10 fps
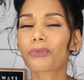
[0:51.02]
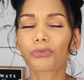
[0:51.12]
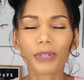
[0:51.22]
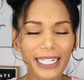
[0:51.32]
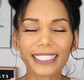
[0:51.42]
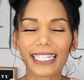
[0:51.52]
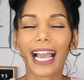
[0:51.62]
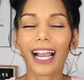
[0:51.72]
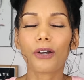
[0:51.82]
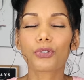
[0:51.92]
right
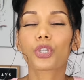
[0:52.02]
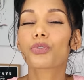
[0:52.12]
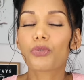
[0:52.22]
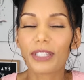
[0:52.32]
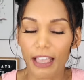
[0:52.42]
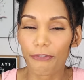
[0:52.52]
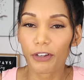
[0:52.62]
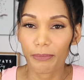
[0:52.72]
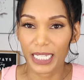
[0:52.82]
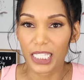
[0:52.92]
now so you
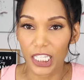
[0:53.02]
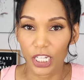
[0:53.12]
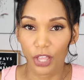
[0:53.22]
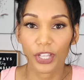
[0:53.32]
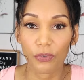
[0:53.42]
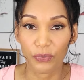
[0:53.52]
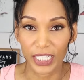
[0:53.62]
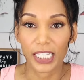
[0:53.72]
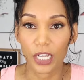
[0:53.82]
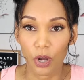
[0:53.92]
never miss another
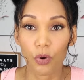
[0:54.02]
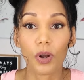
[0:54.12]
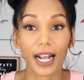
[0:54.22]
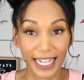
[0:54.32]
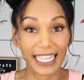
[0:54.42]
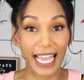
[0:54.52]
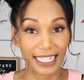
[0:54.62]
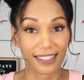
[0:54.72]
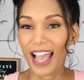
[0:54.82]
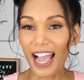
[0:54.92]
video
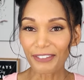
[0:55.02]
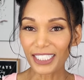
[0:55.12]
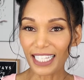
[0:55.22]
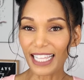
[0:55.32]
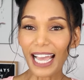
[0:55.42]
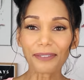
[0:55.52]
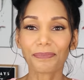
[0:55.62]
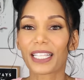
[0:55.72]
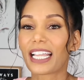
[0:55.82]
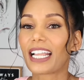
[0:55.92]
again. Having said
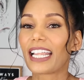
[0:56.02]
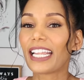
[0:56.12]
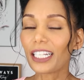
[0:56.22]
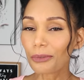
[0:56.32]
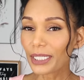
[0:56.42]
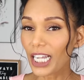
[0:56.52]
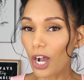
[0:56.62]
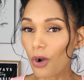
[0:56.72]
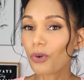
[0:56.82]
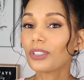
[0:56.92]
that, here we
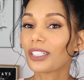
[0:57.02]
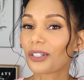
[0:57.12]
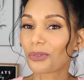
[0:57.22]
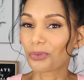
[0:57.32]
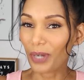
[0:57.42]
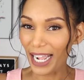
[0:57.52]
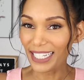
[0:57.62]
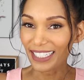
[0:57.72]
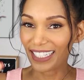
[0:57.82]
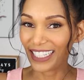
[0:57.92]
go
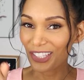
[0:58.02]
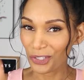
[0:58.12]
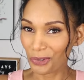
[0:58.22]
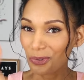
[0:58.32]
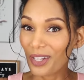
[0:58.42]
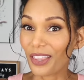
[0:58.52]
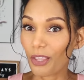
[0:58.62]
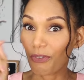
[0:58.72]
right into the